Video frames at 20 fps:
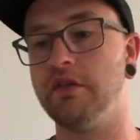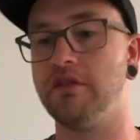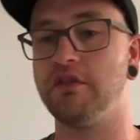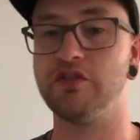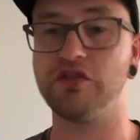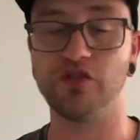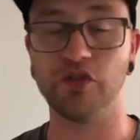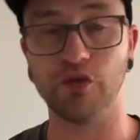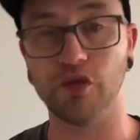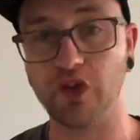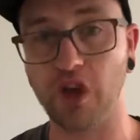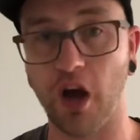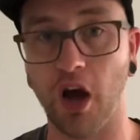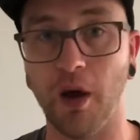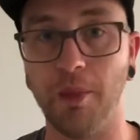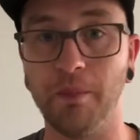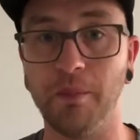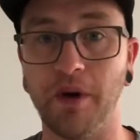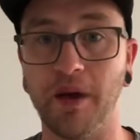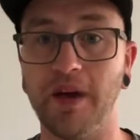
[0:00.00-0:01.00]
soon to
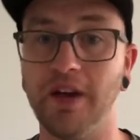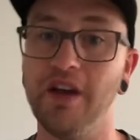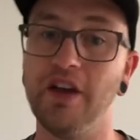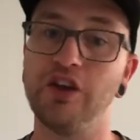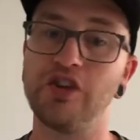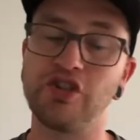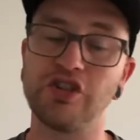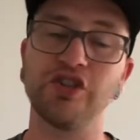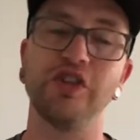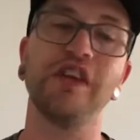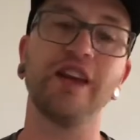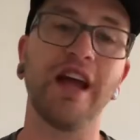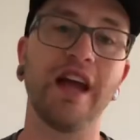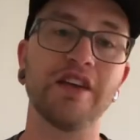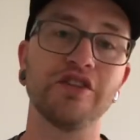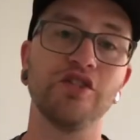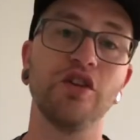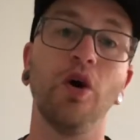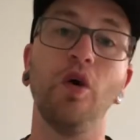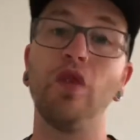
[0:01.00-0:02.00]
come, but just to let you
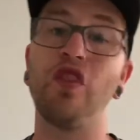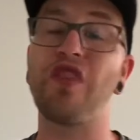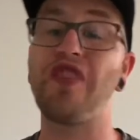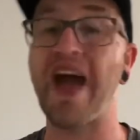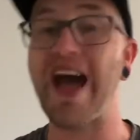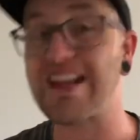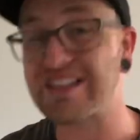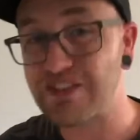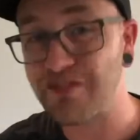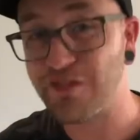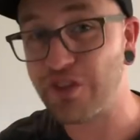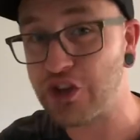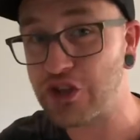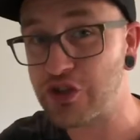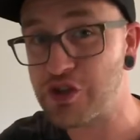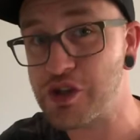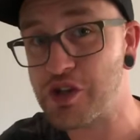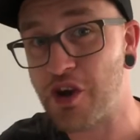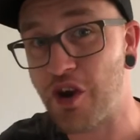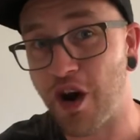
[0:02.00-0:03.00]
guys know, that's
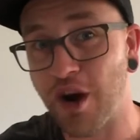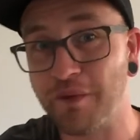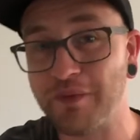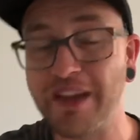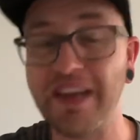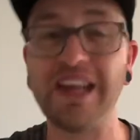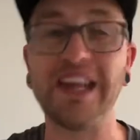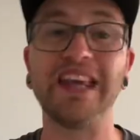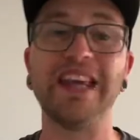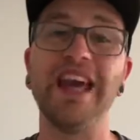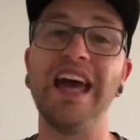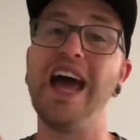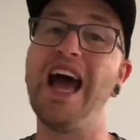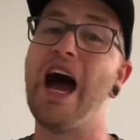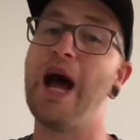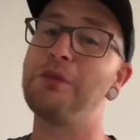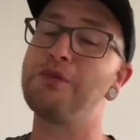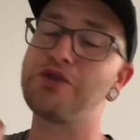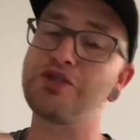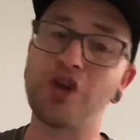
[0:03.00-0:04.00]
officially the car I'm getting.
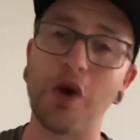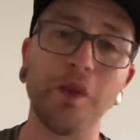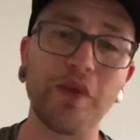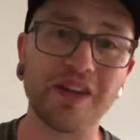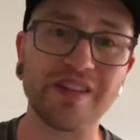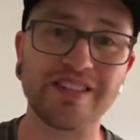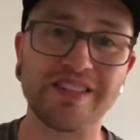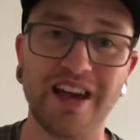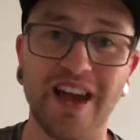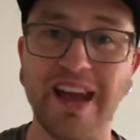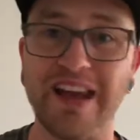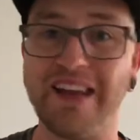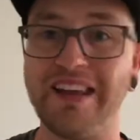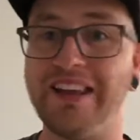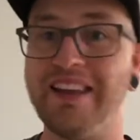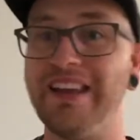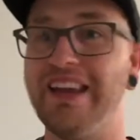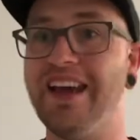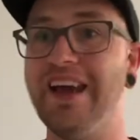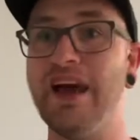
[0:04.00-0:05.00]
I'm so
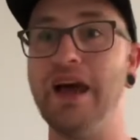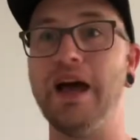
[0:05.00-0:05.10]
excited.